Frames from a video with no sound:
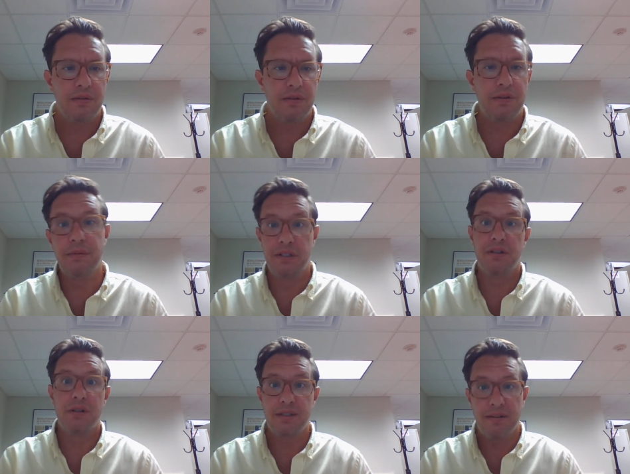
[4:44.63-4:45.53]
the
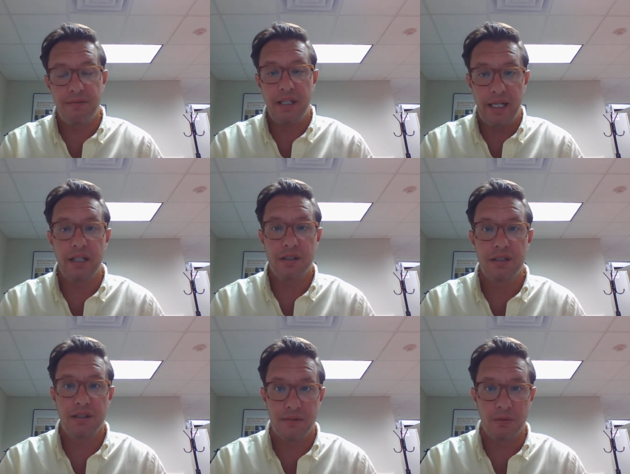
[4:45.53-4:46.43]
result of the English
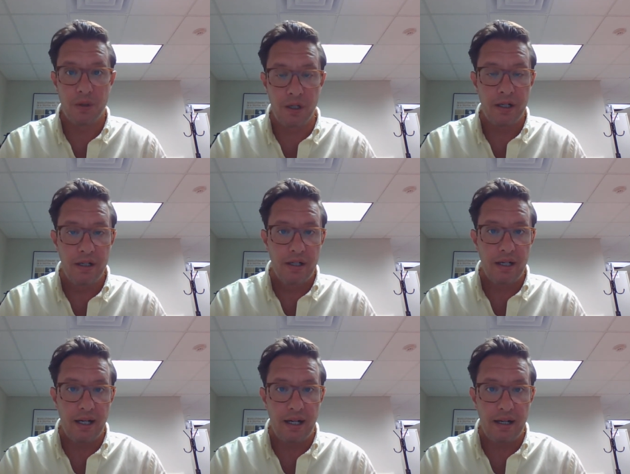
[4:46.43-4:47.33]
Civil War,
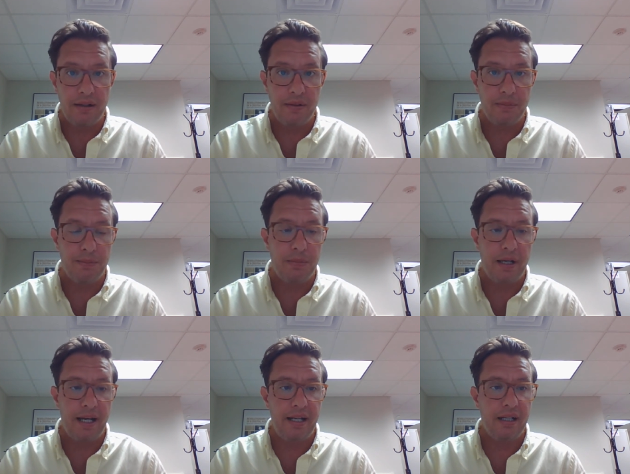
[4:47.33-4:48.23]

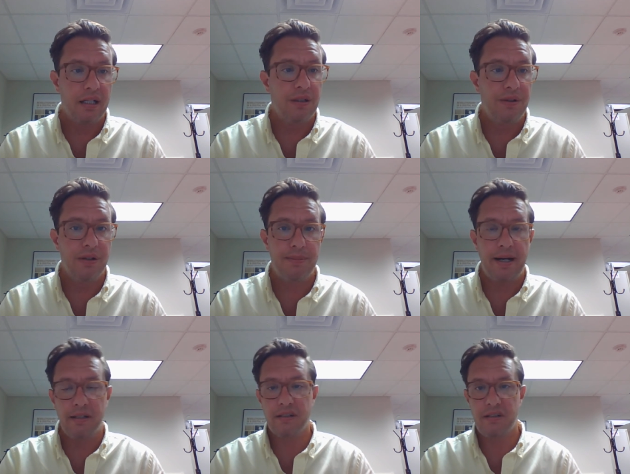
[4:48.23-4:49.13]
had a colonial
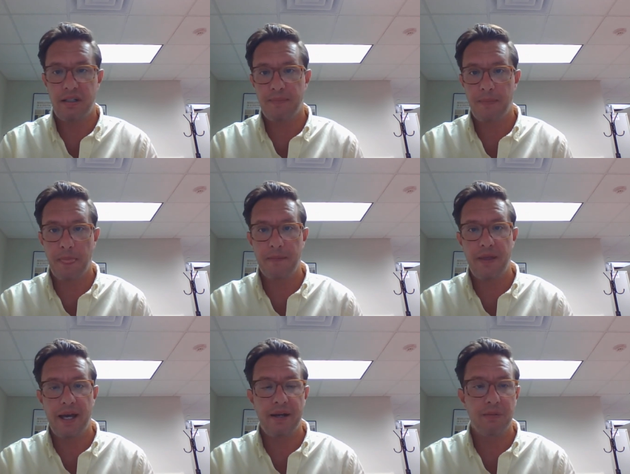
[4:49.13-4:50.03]
policy
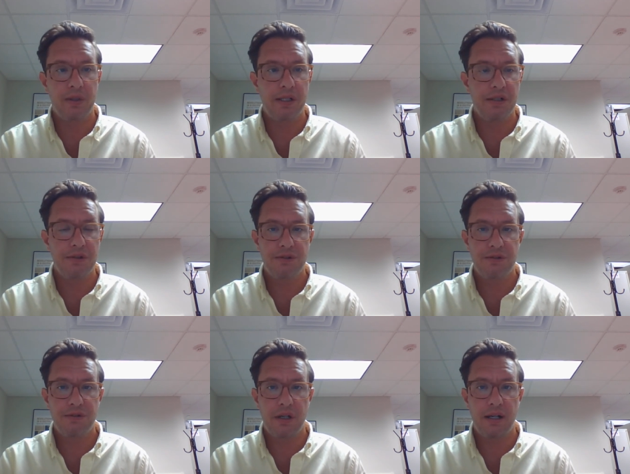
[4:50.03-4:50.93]
that
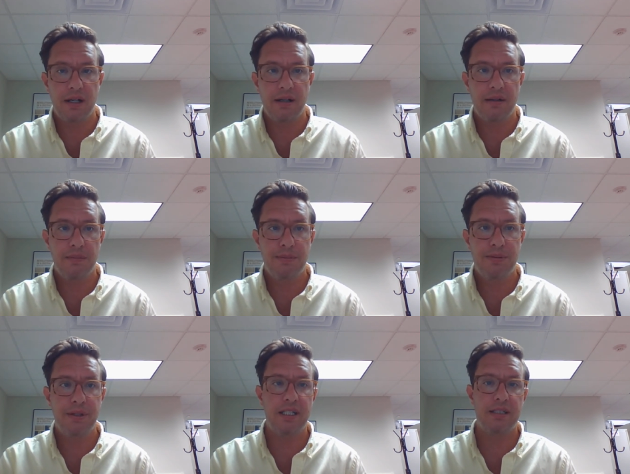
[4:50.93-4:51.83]
was
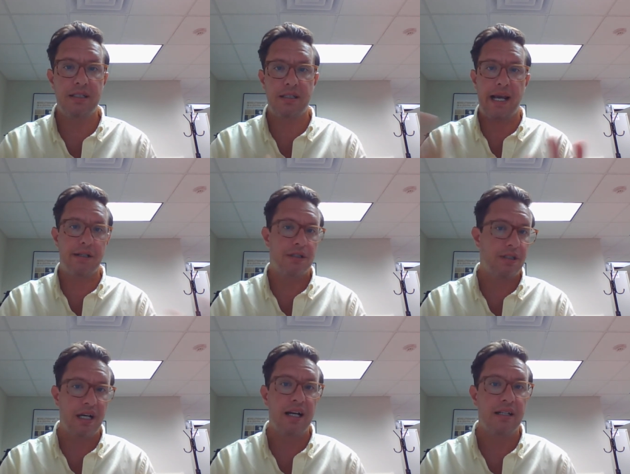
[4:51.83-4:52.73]
pretty
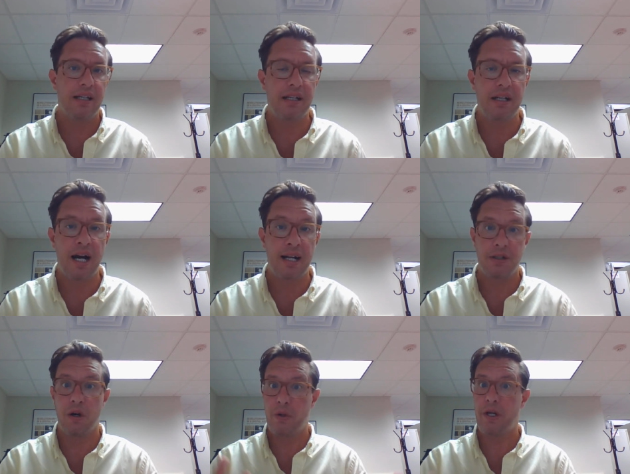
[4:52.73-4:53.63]
scattershot and not
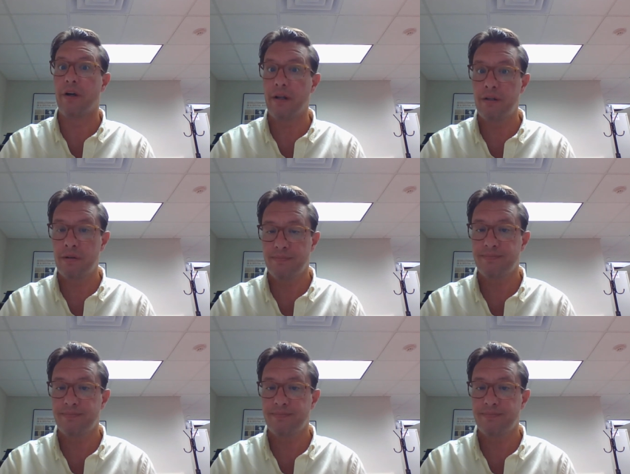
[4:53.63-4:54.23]
coherent,